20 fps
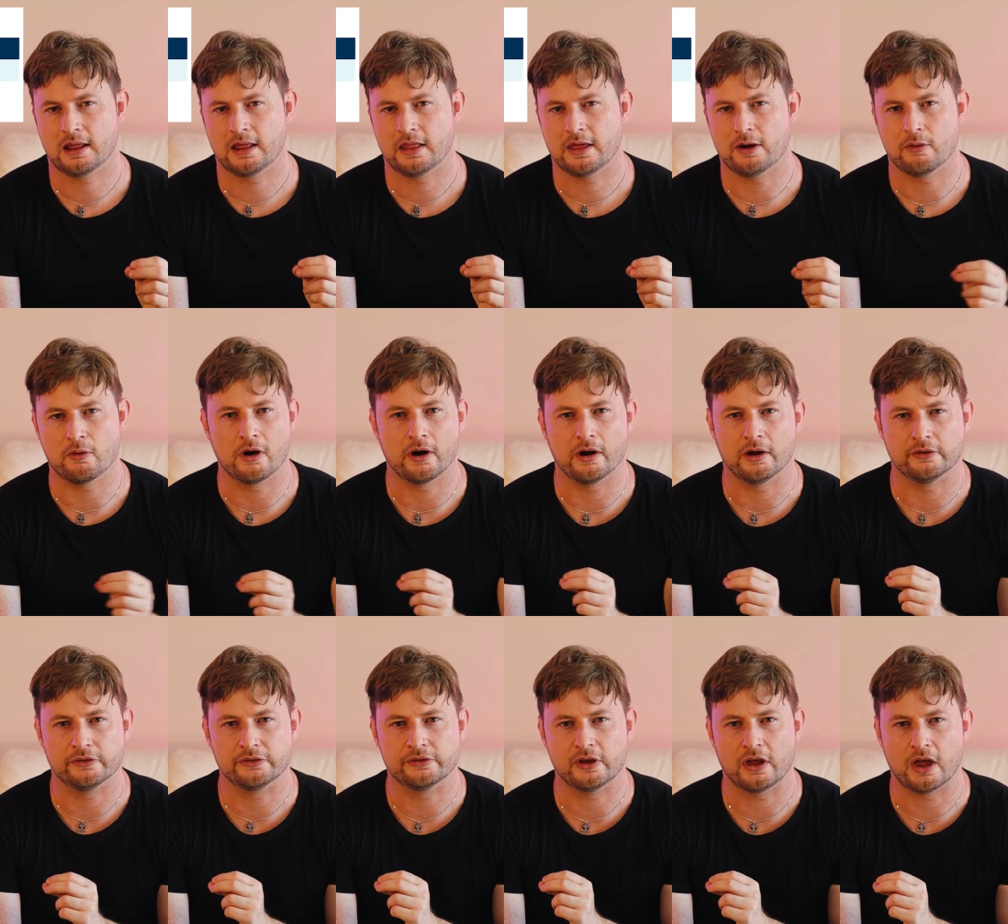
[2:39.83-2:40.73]
there
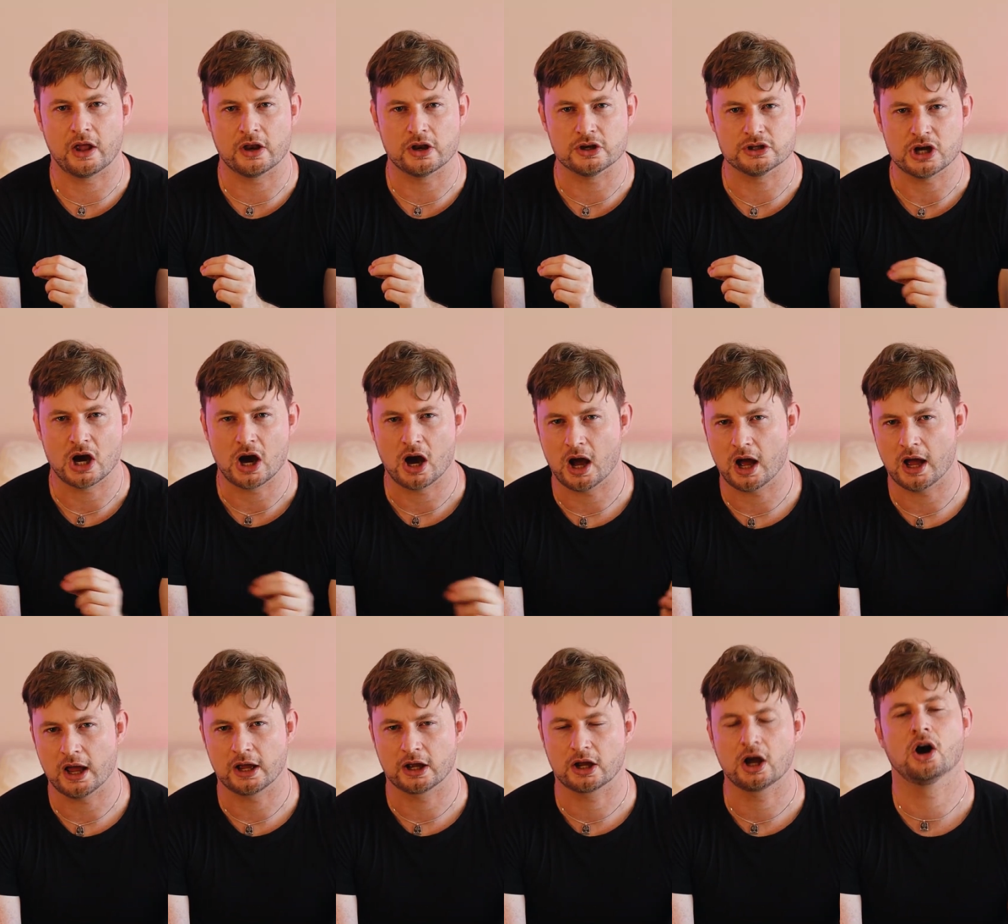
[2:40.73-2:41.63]
was an
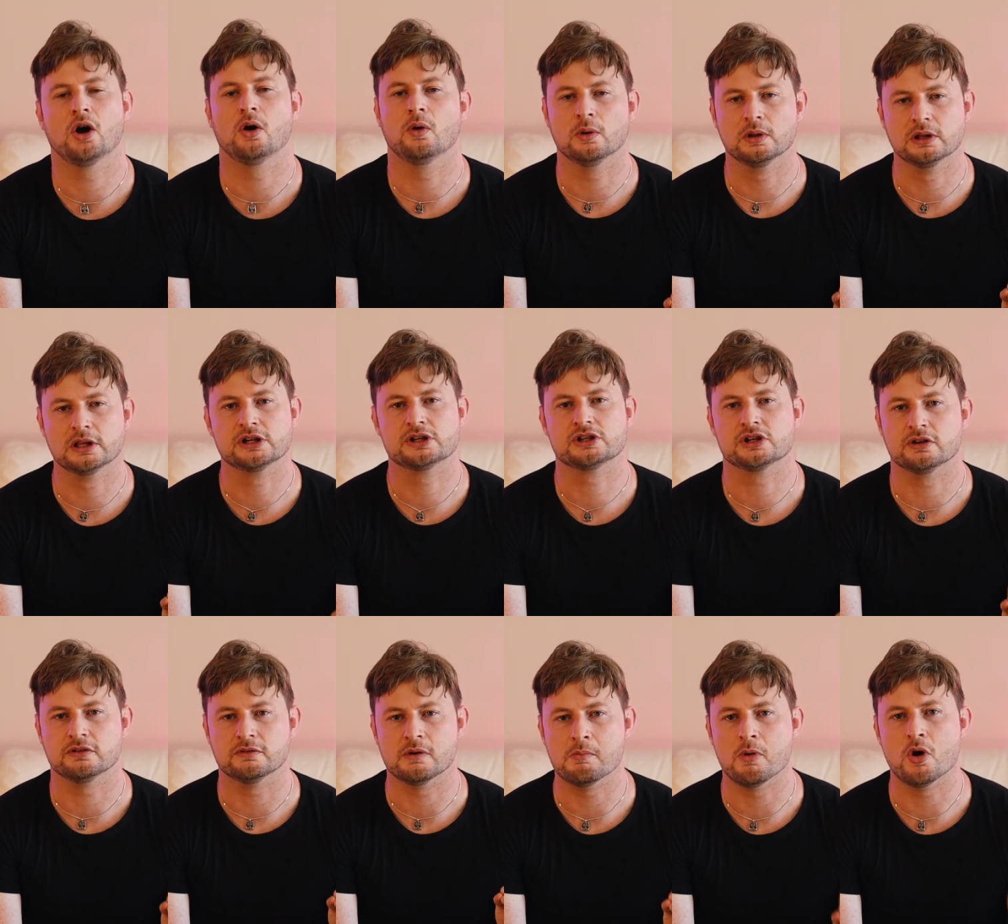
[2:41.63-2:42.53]
entire
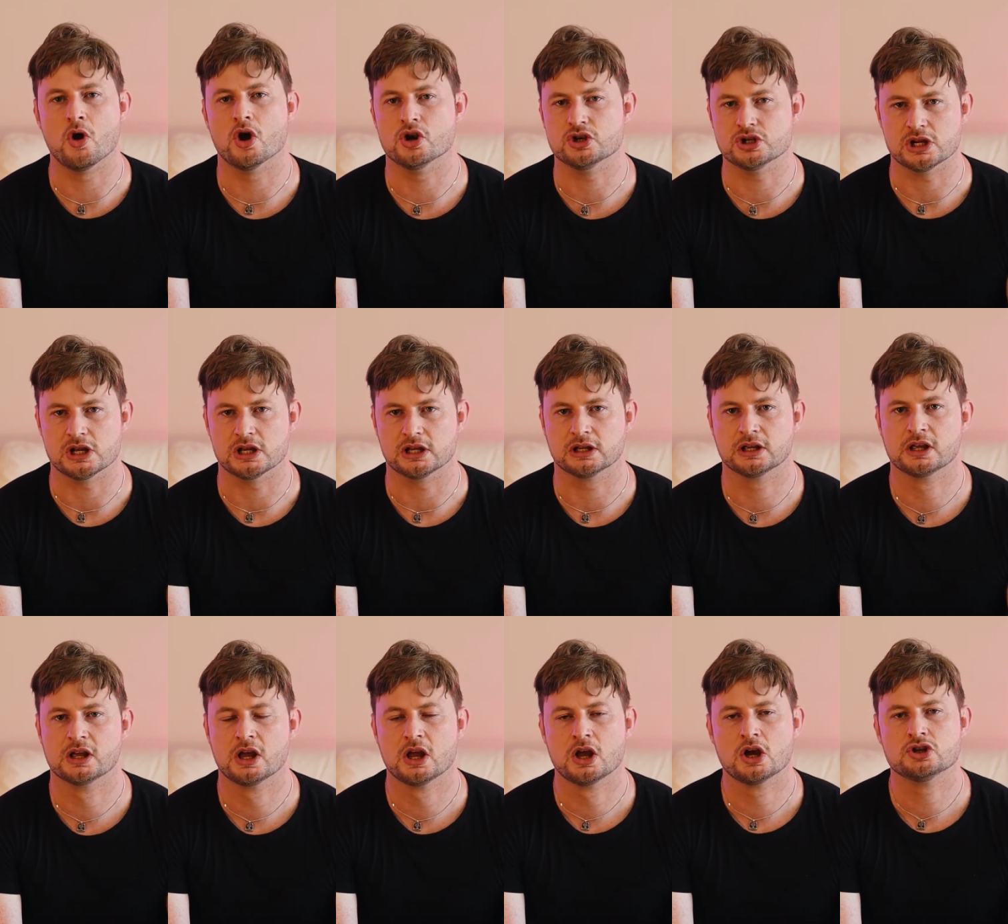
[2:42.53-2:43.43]
coalition emerging
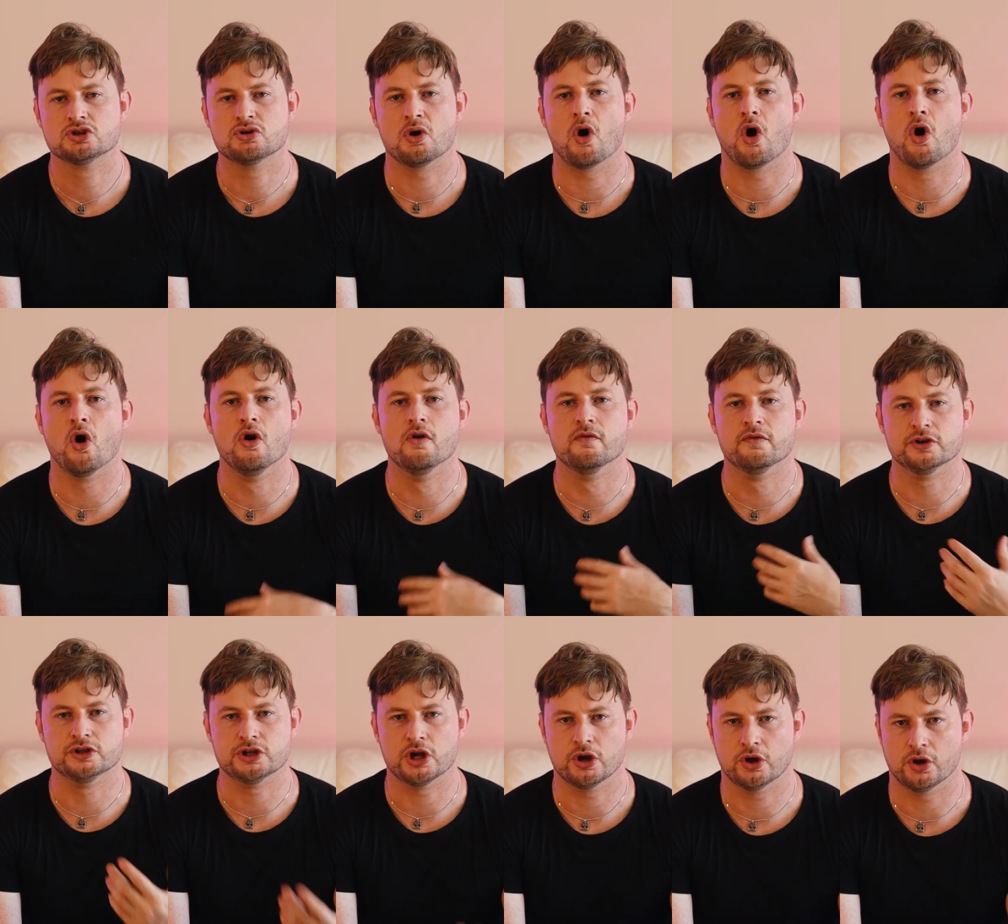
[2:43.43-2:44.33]
to
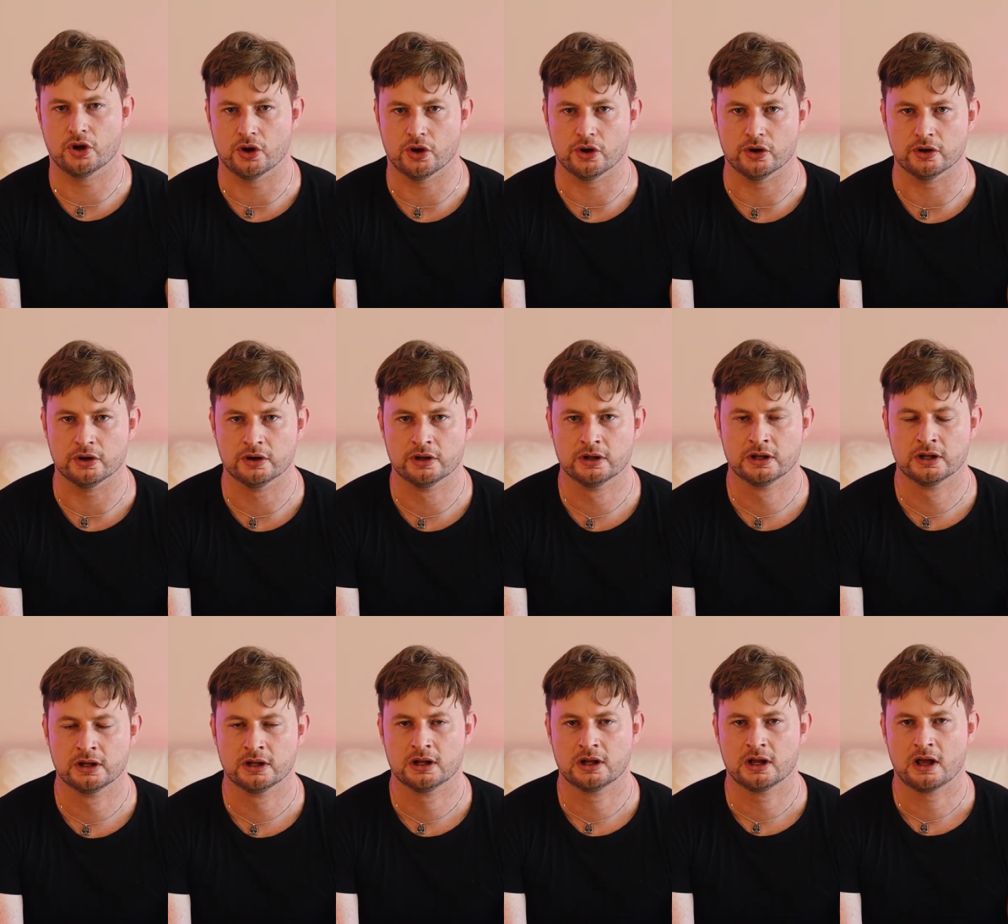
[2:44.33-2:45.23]
overturn
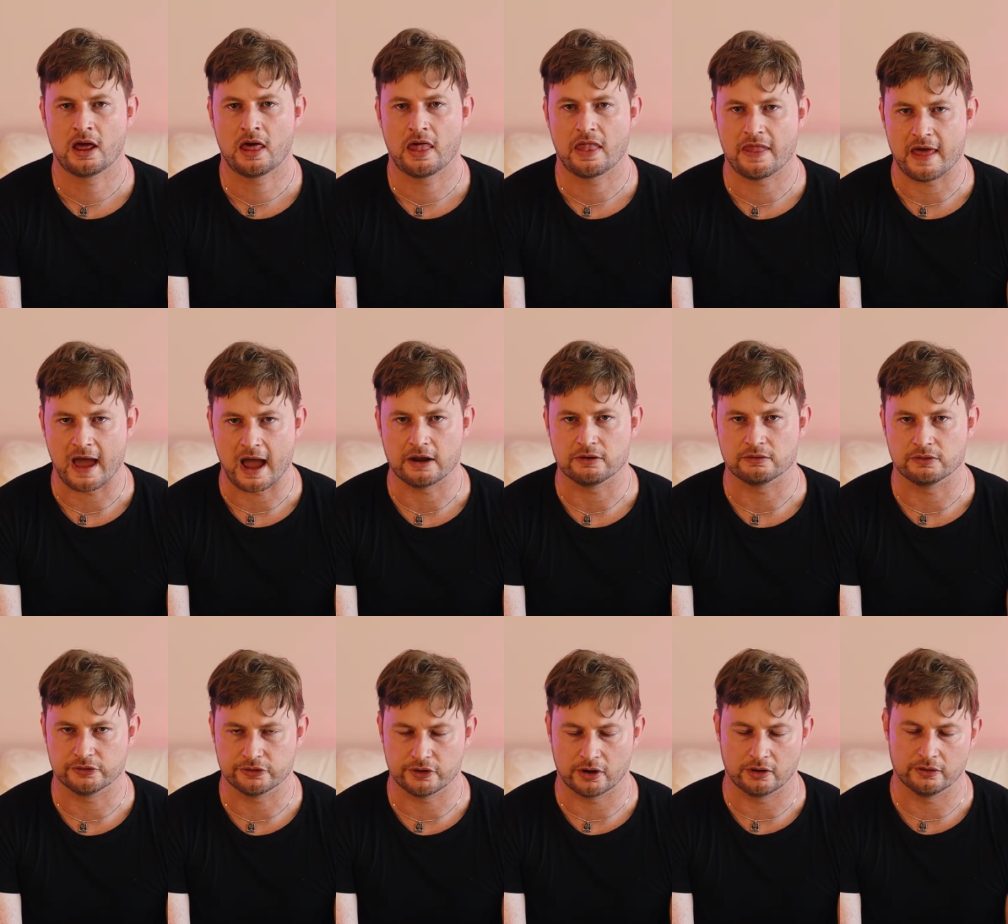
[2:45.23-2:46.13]
that
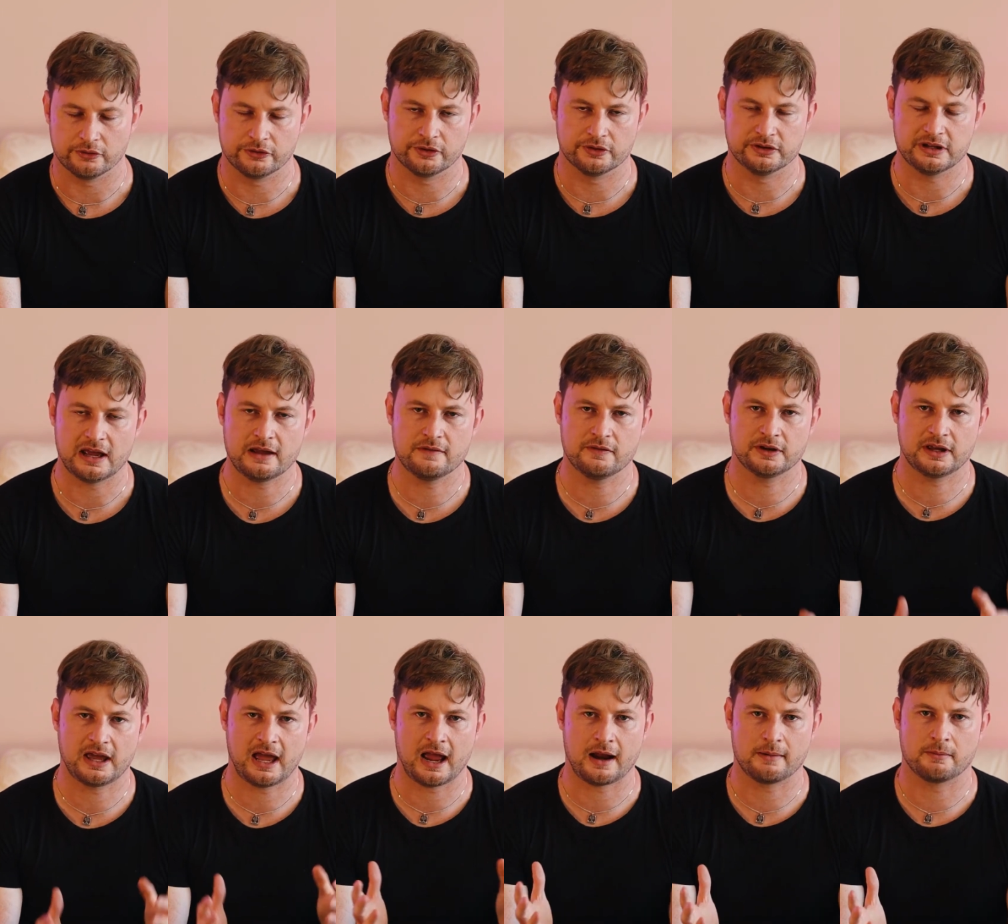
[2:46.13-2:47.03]
result. So
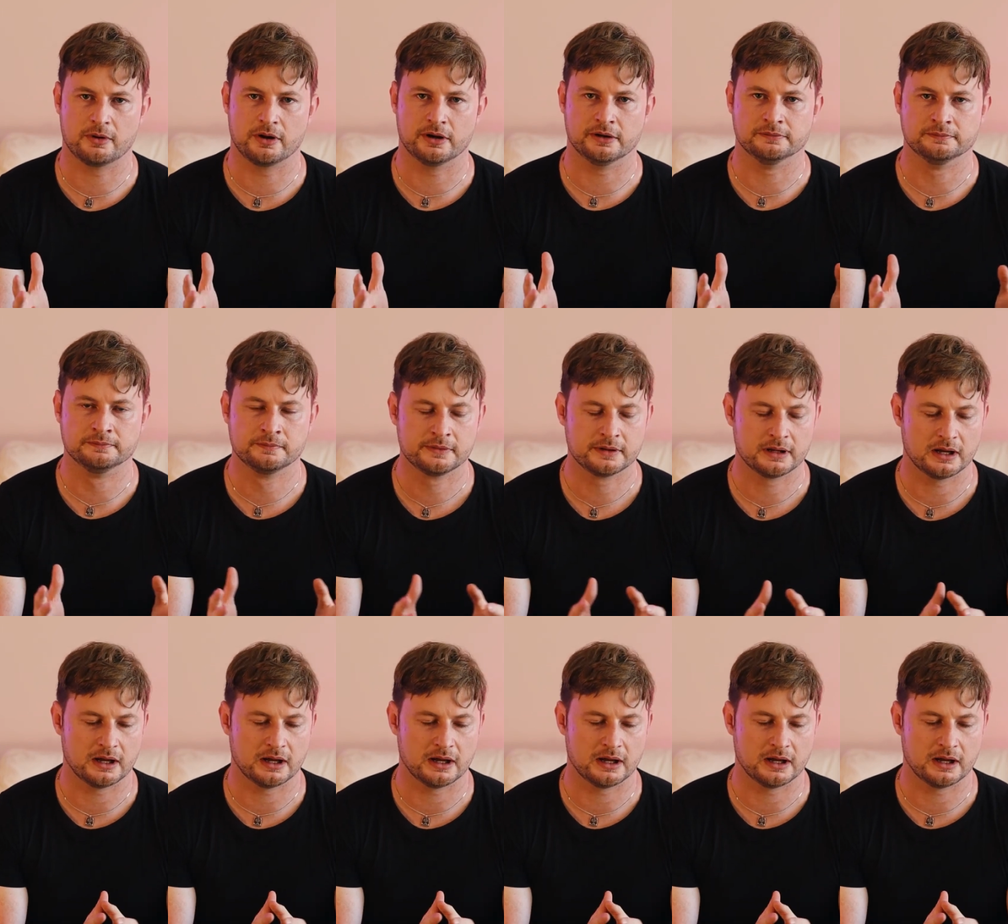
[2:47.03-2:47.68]
David Cameron,